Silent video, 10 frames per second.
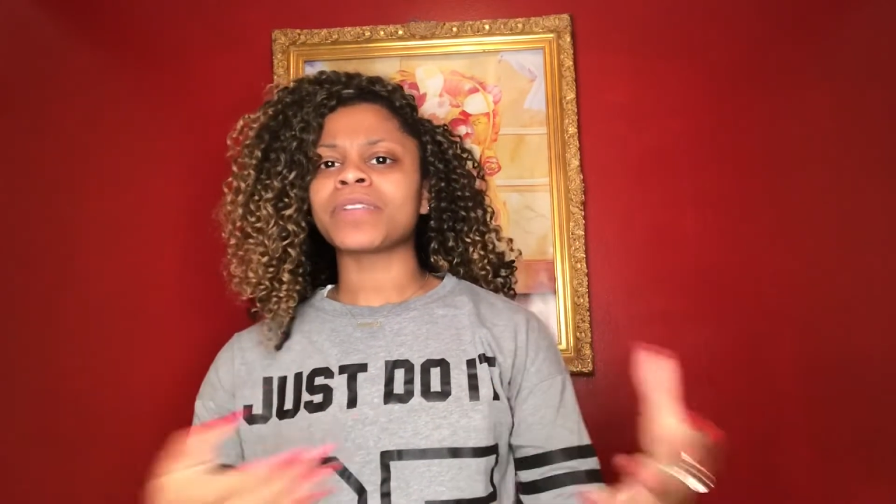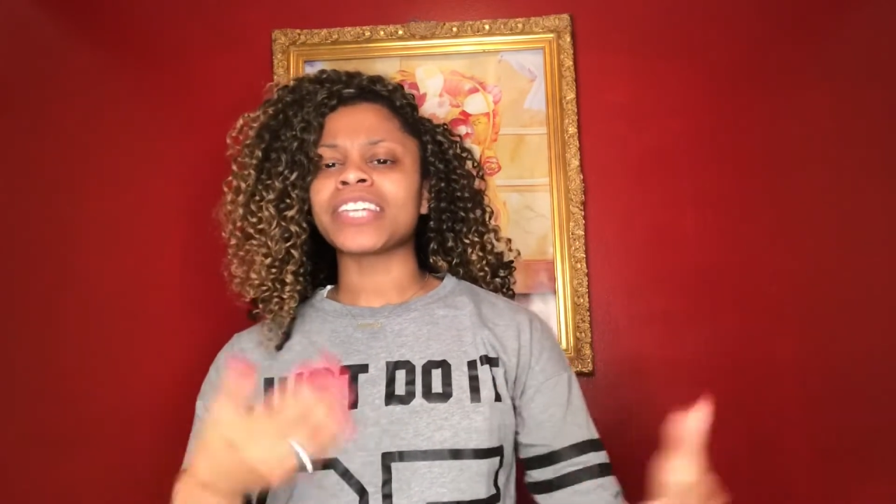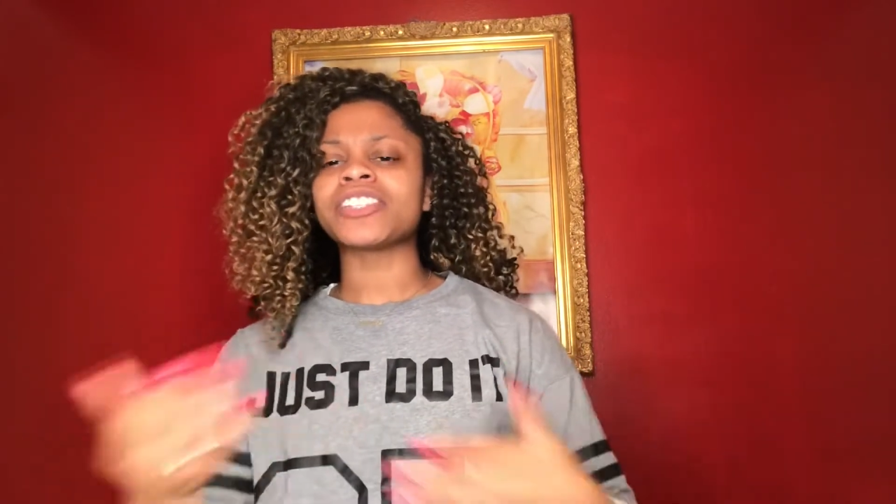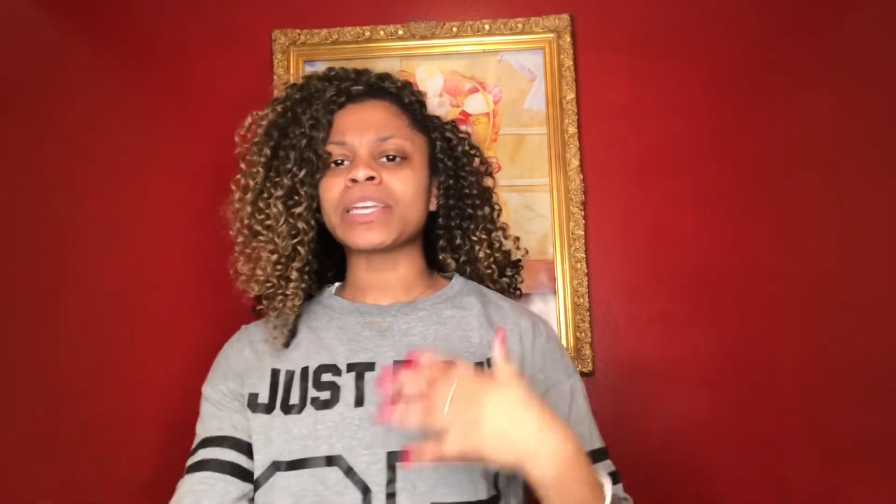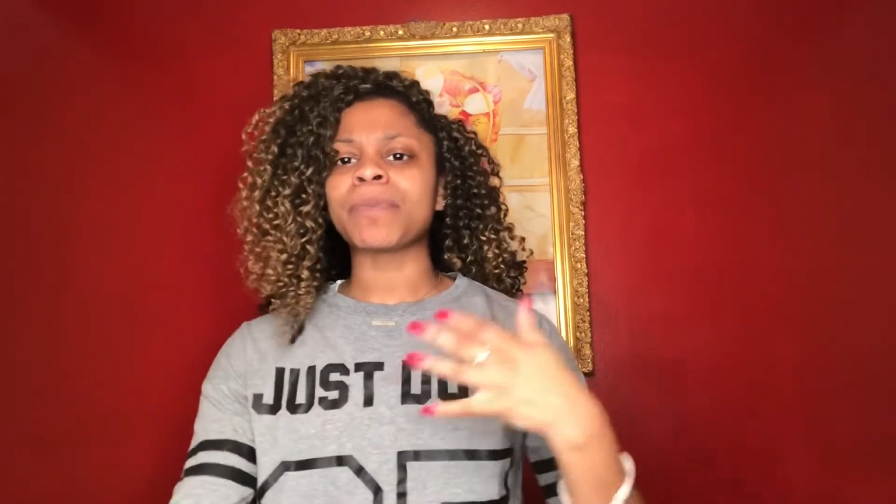a
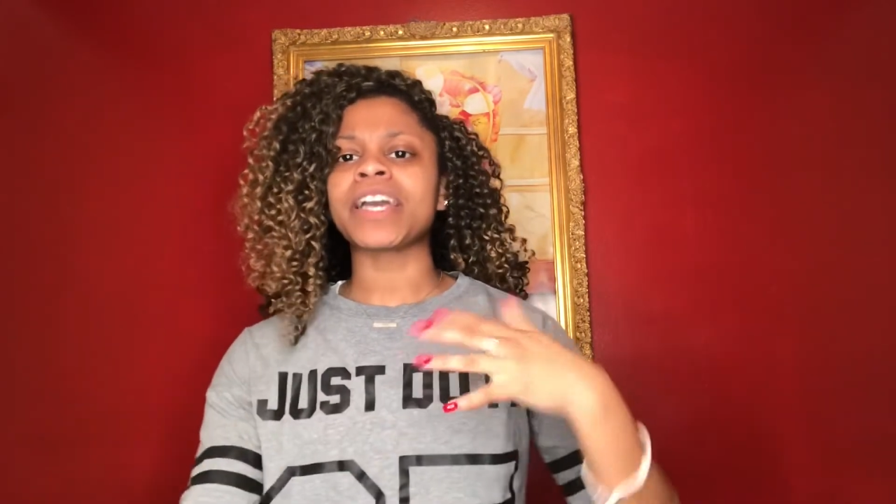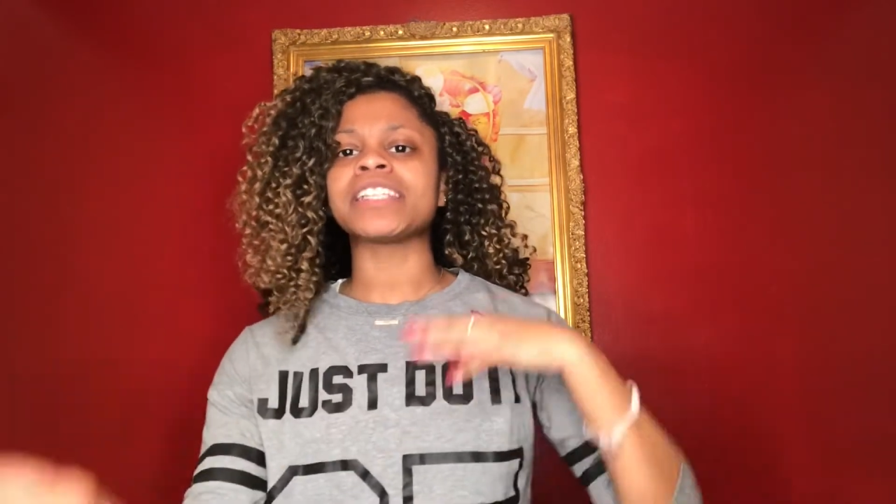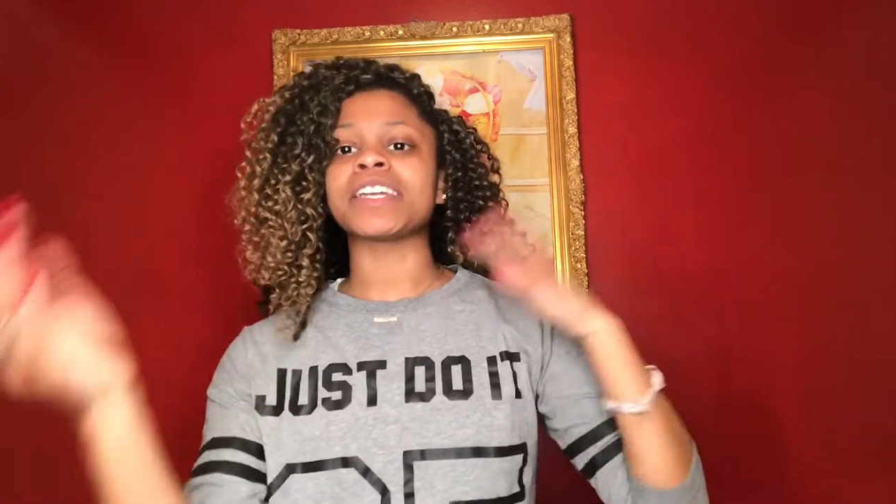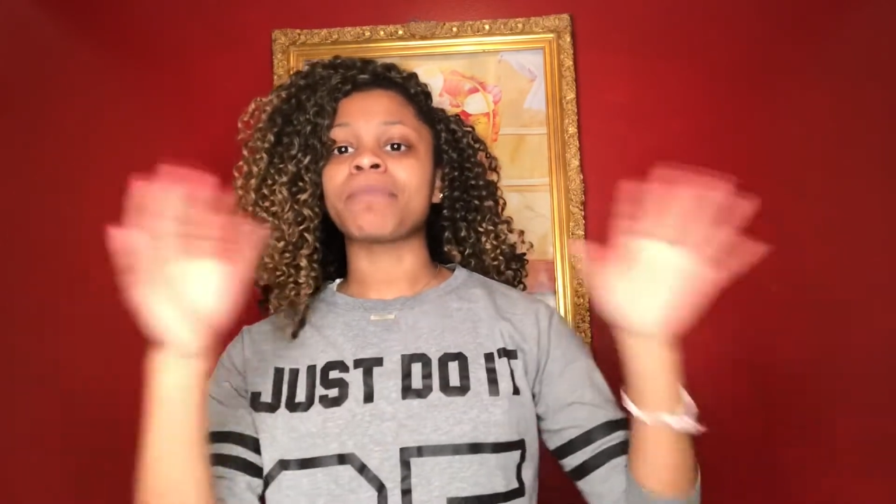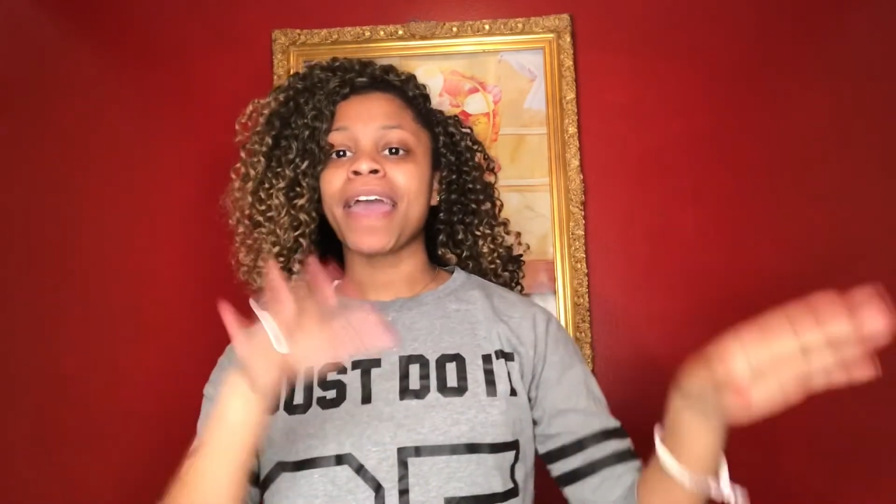relationship
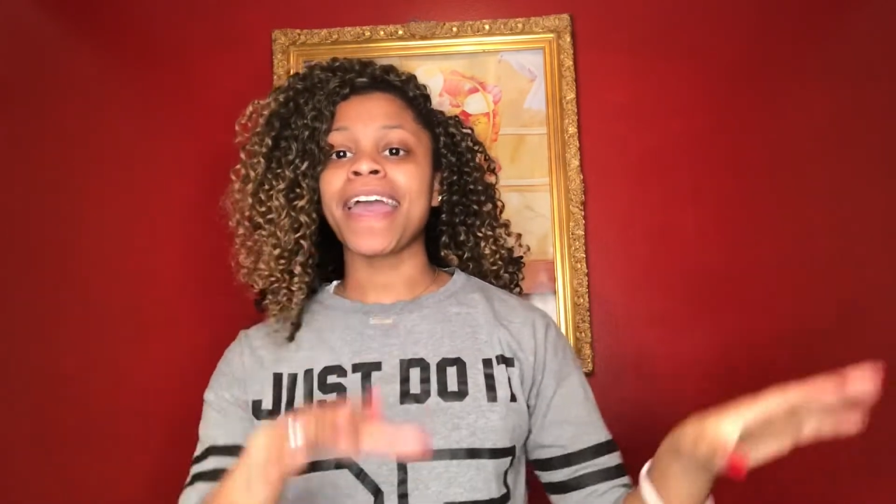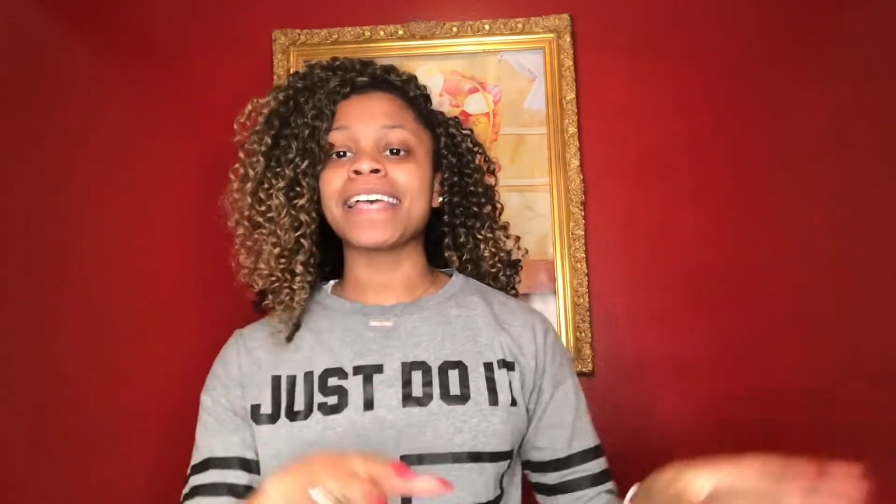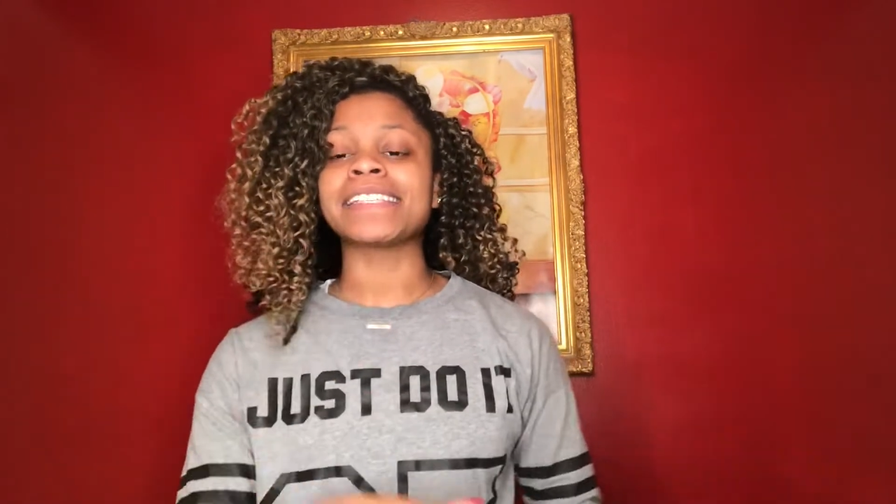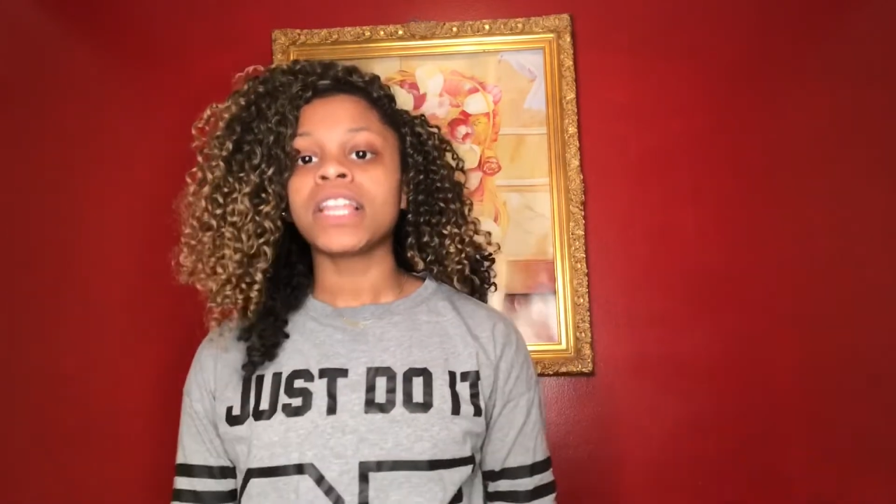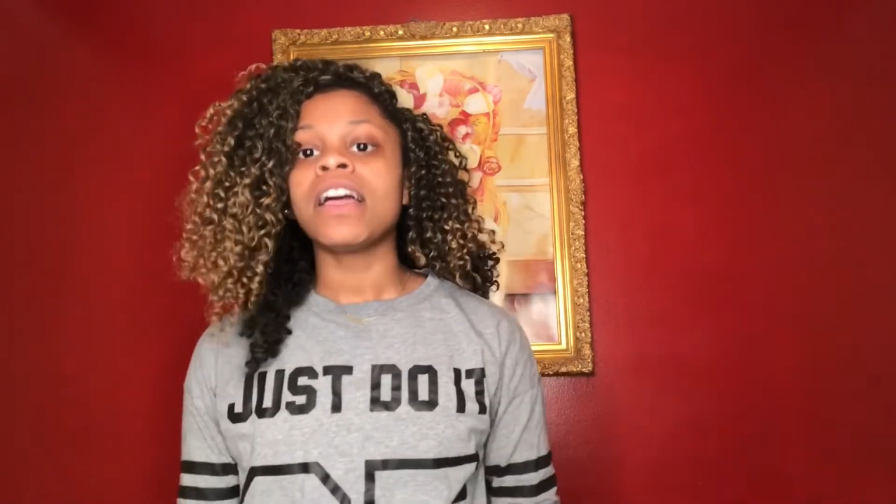because of your
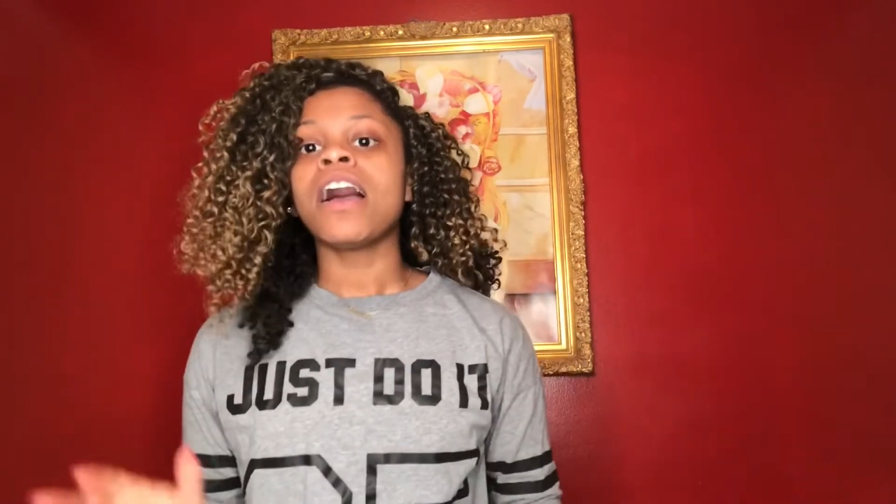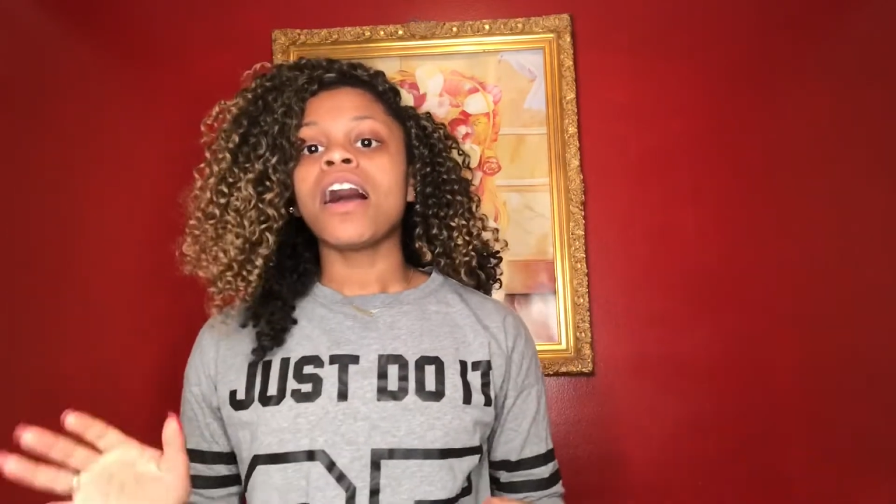past,